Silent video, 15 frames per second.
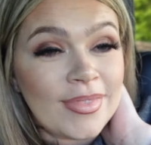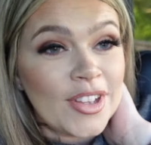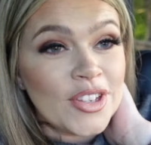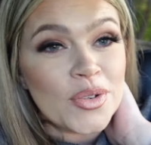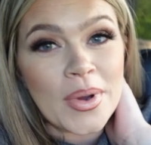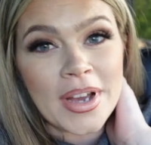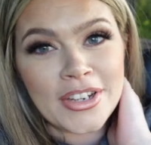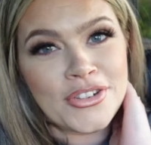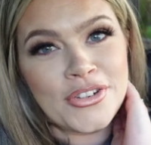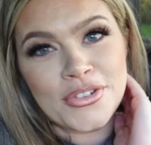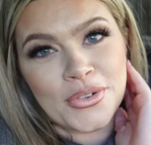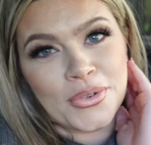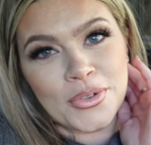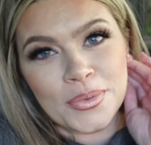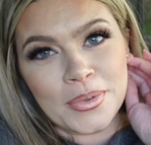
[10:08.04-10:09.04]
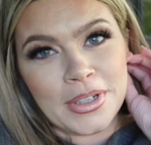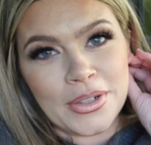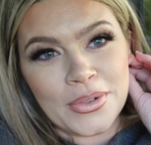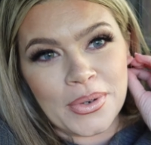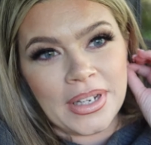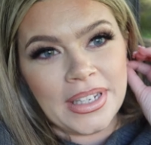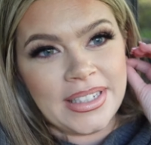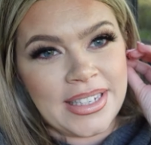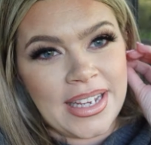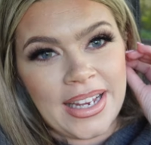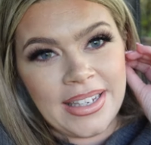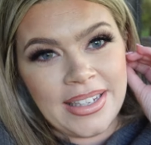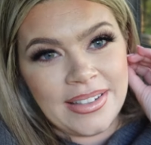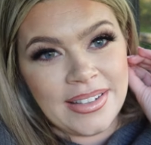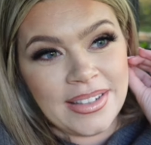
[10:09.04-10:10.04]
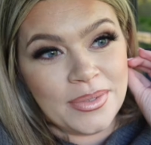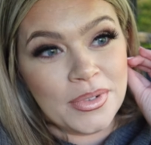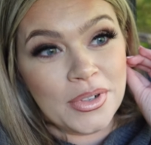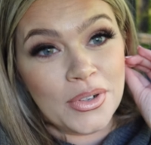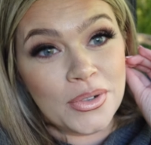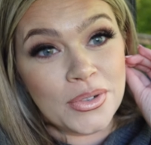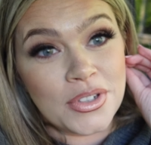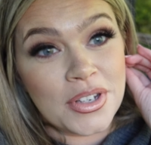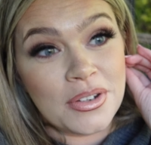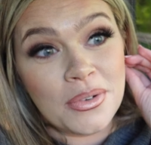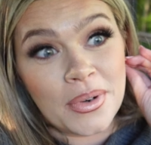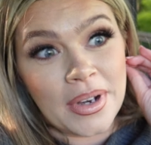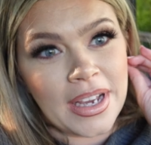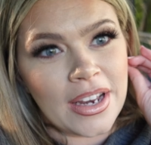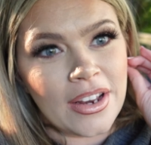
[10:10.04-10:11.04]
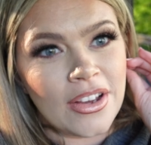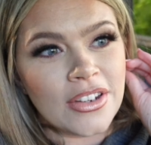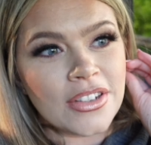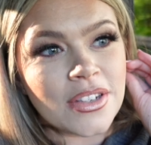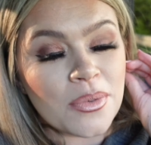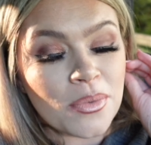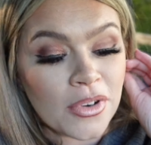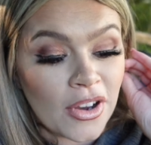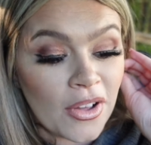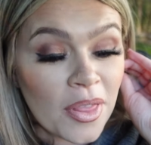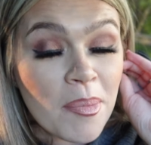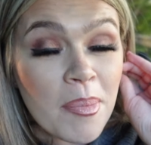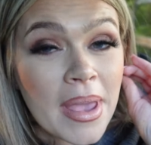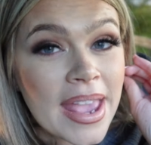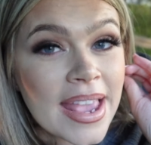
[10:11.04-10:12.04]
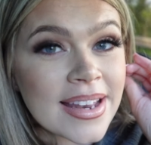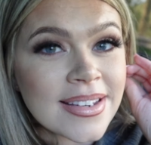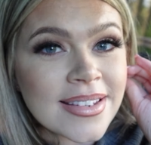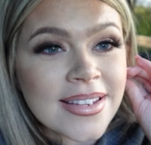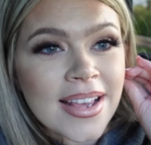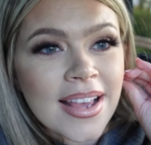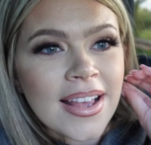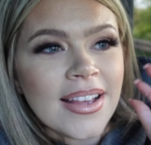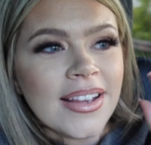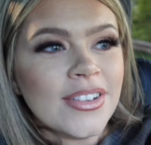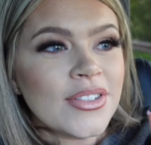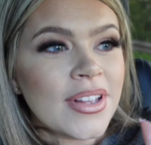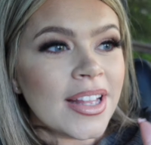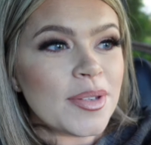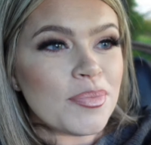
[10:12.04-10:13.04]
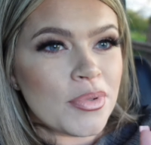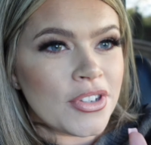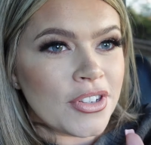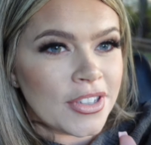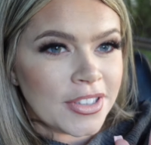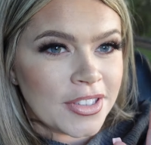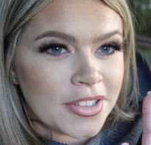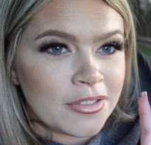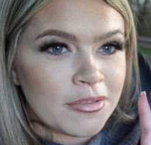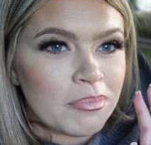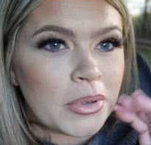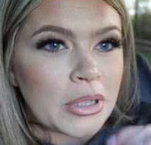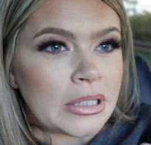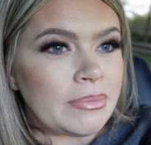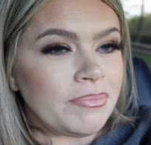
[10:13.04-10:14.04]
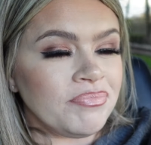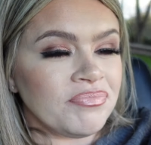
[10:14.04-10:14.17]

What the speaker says: So we're actually just going to a local Italian that we'll go to quite a lot. We've got the paint, so that's productive, but